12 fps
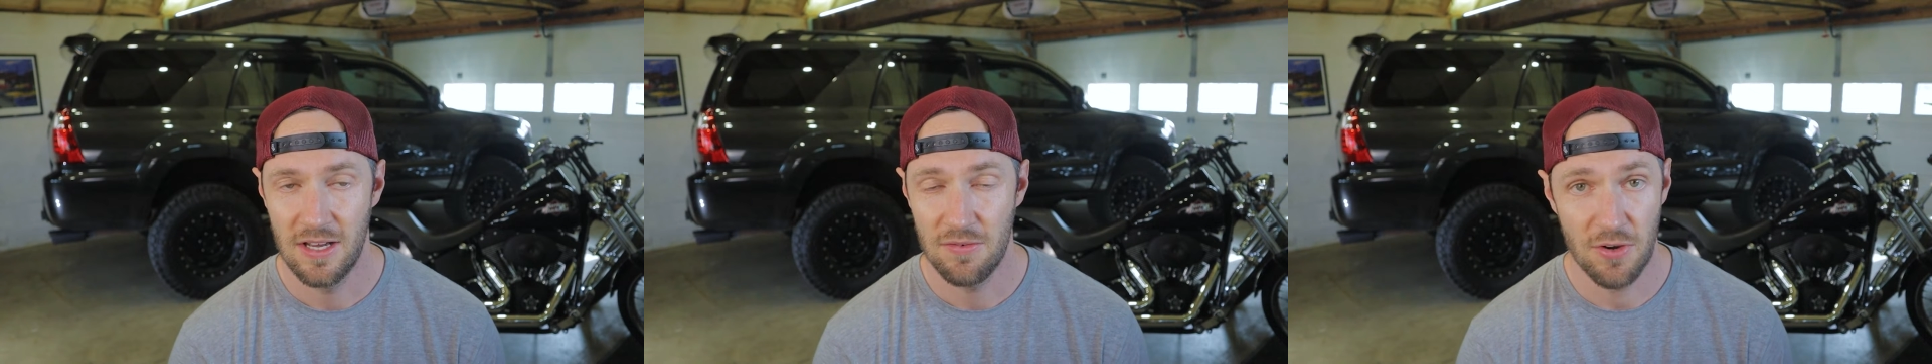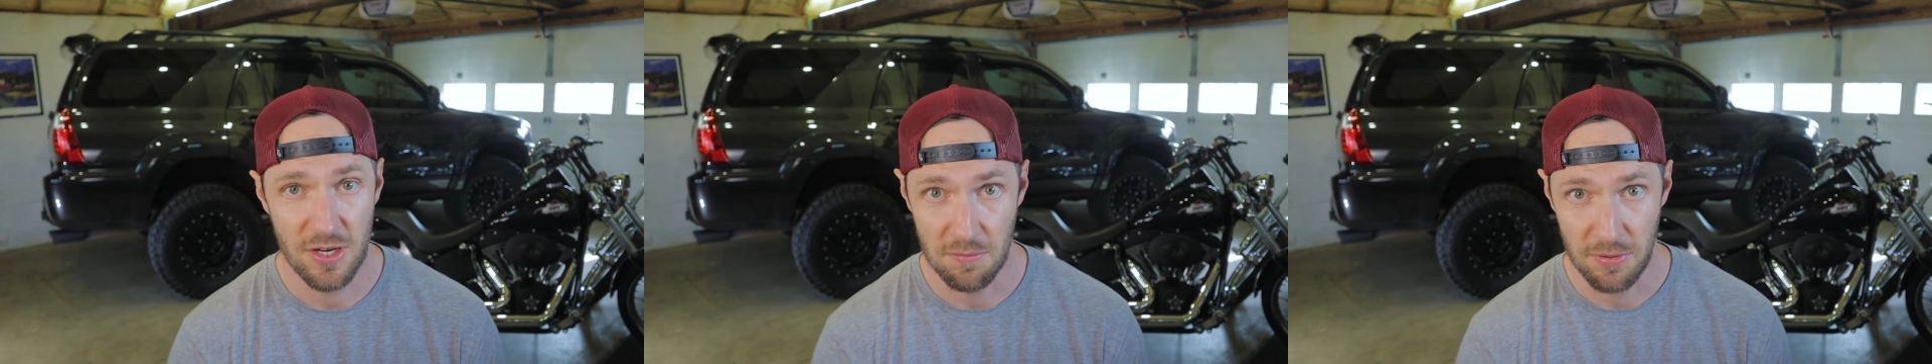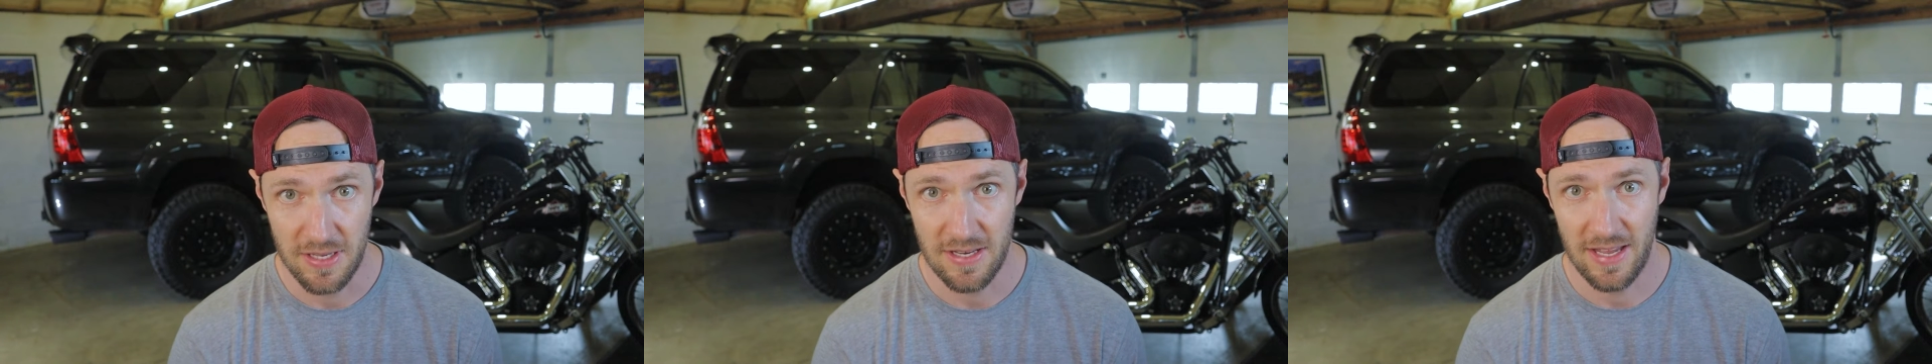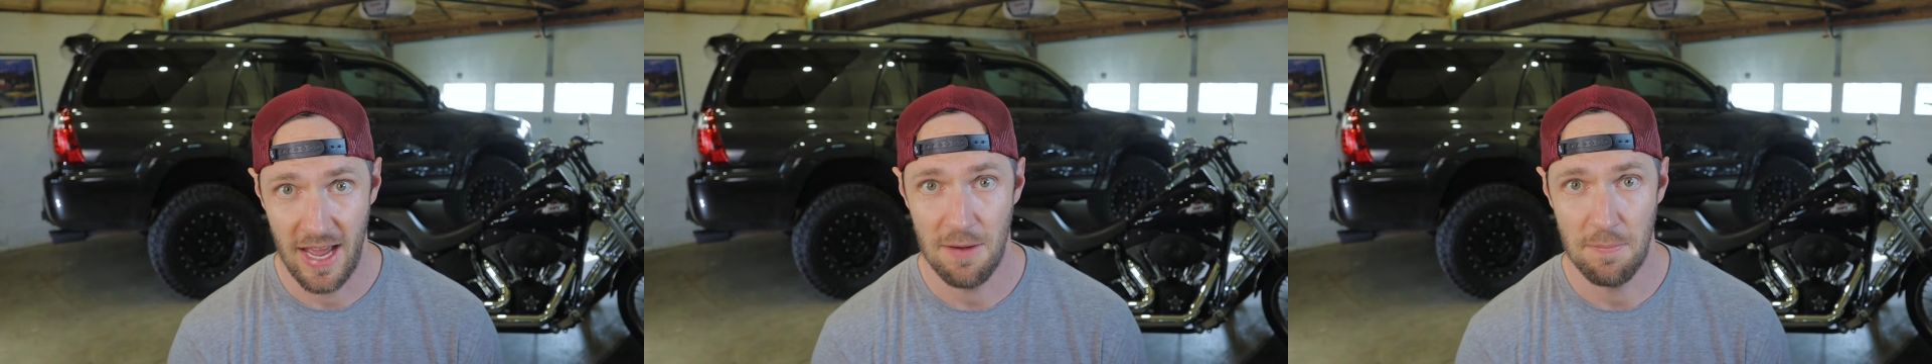For a
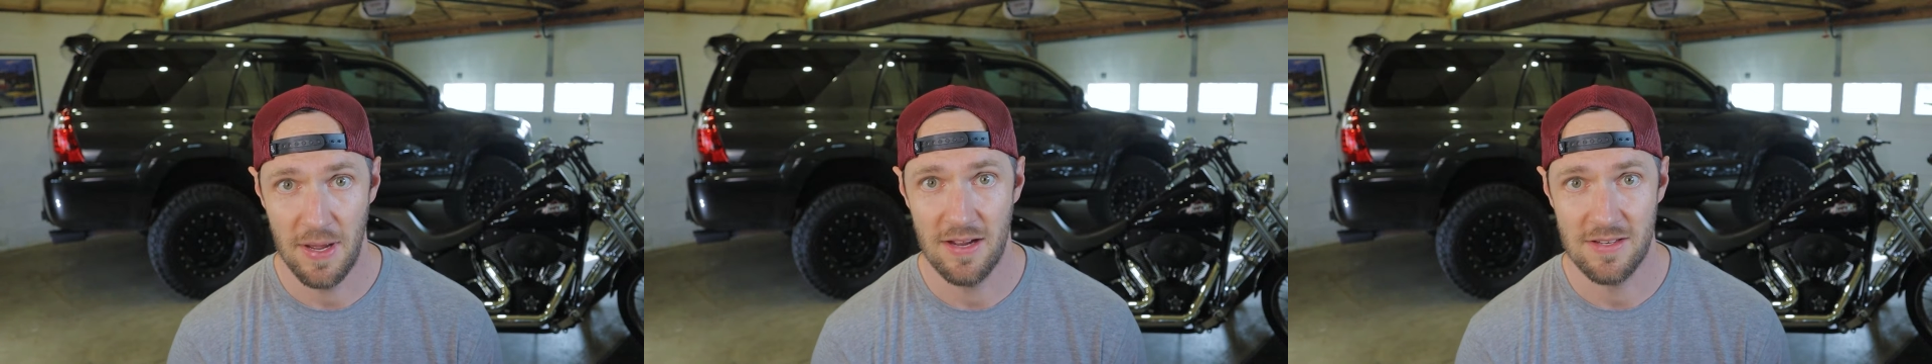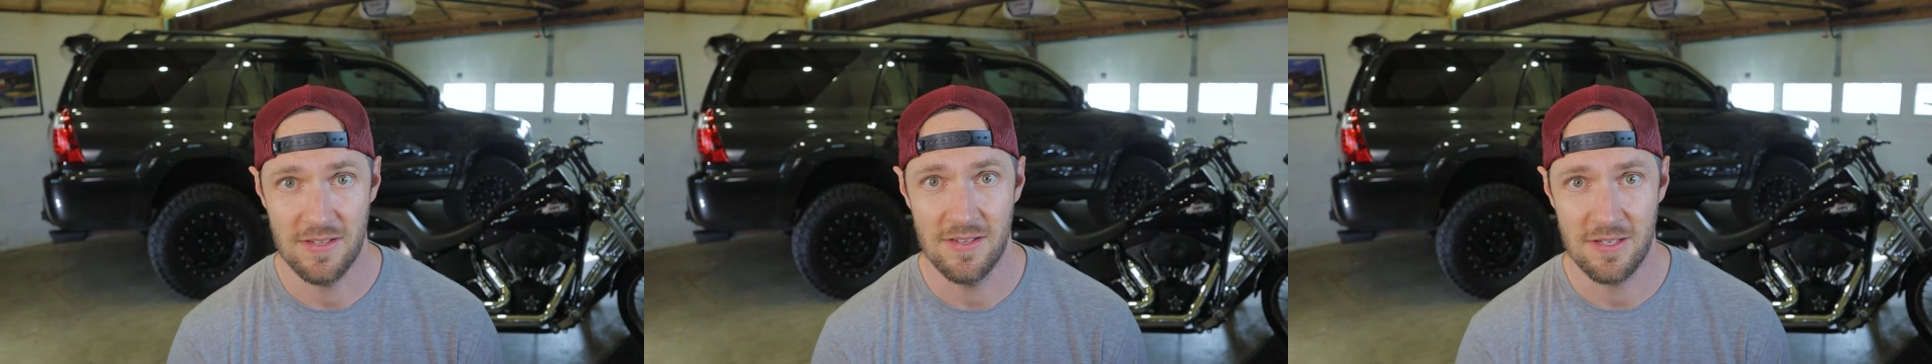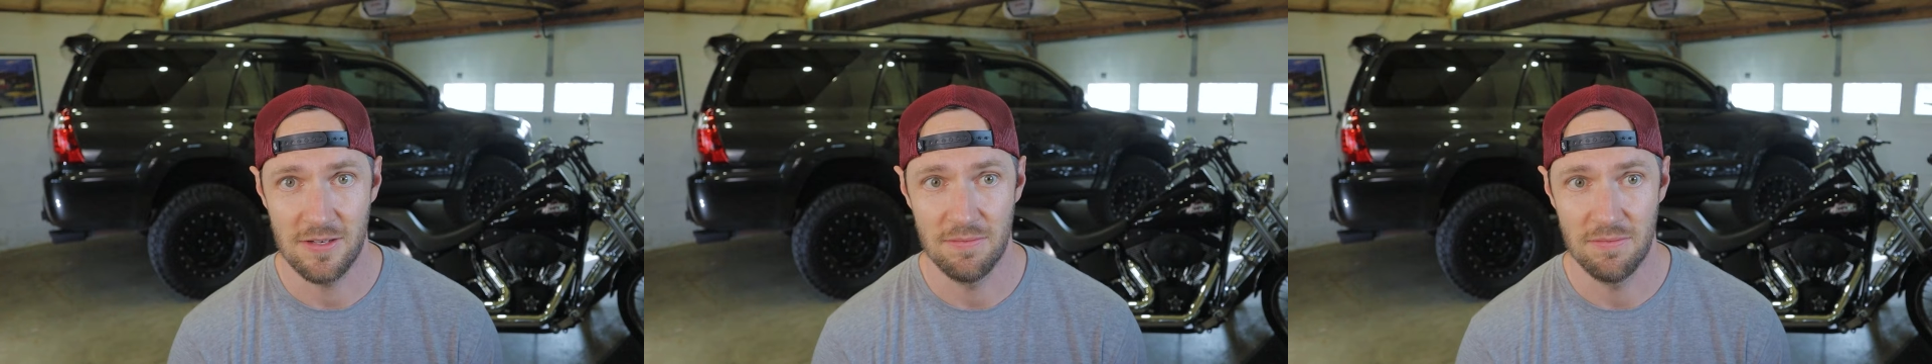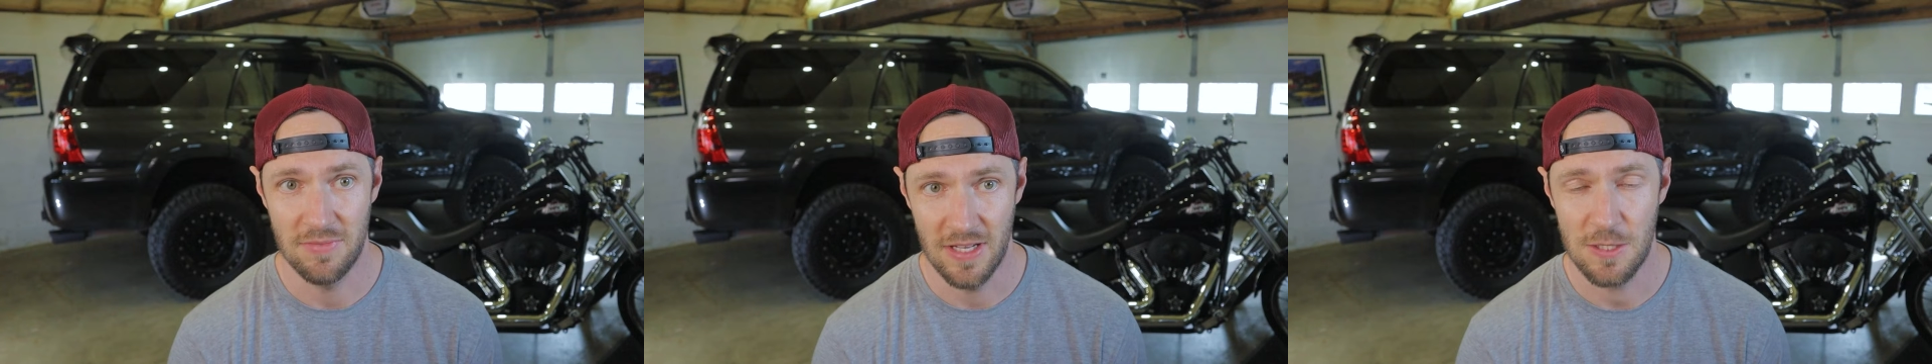complete catback
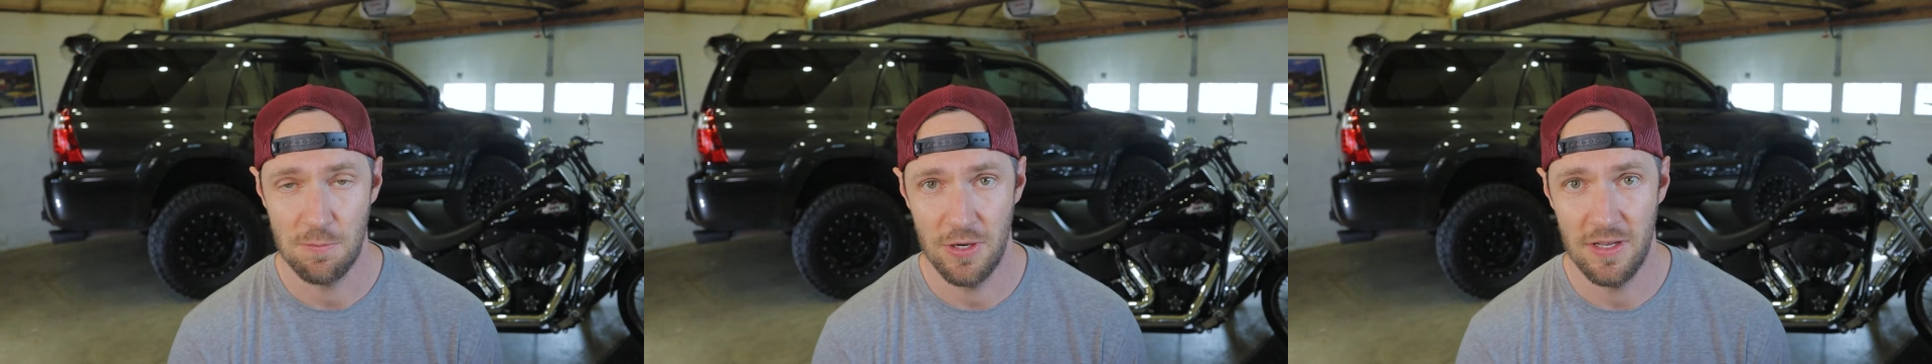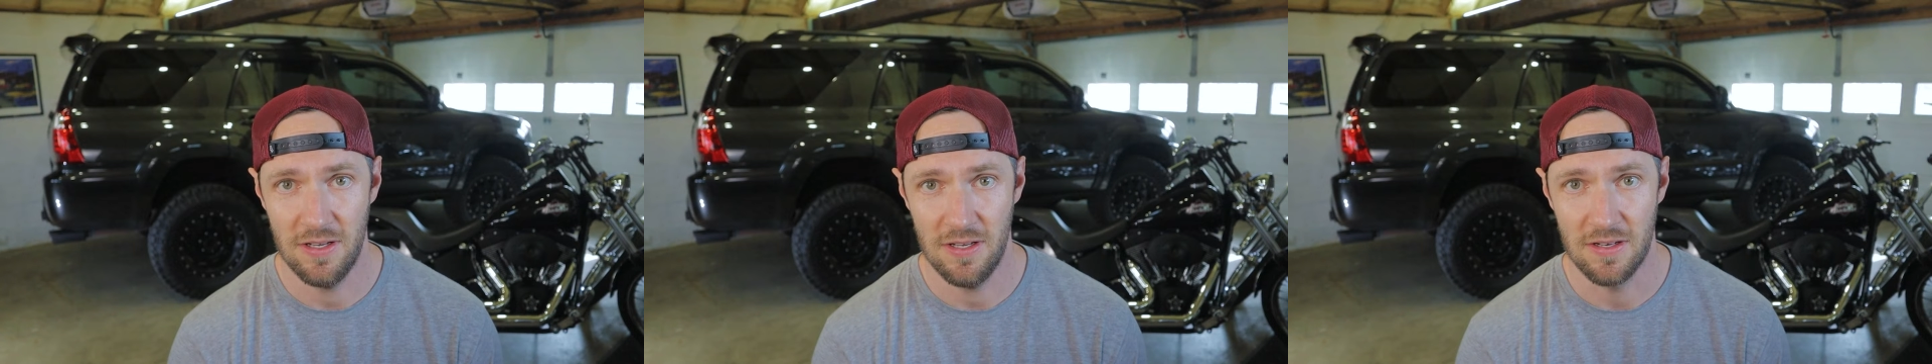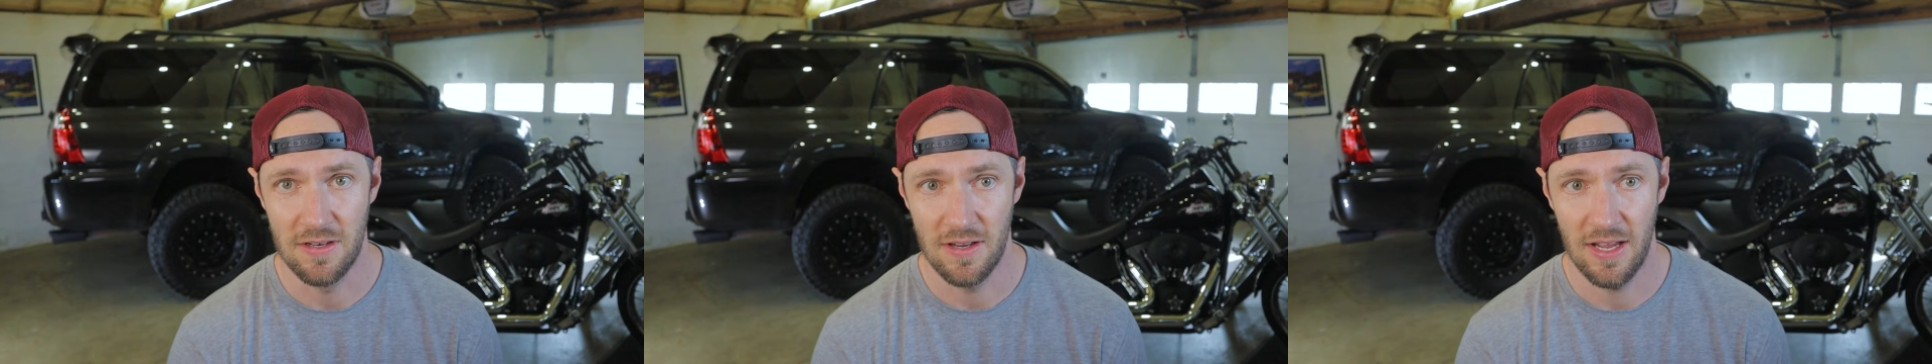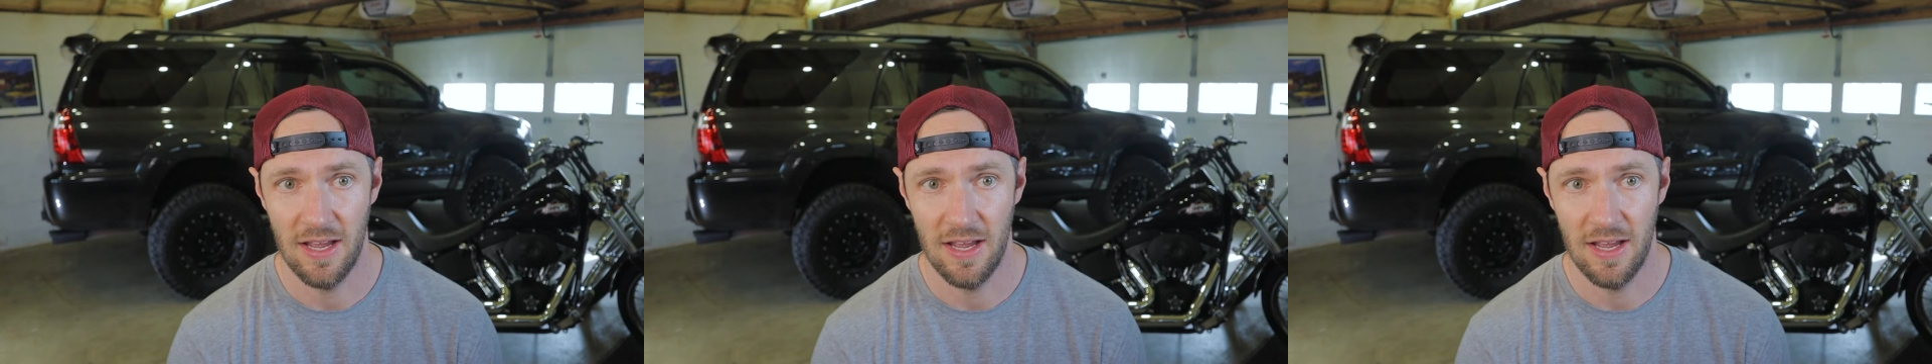system, that's pretty good.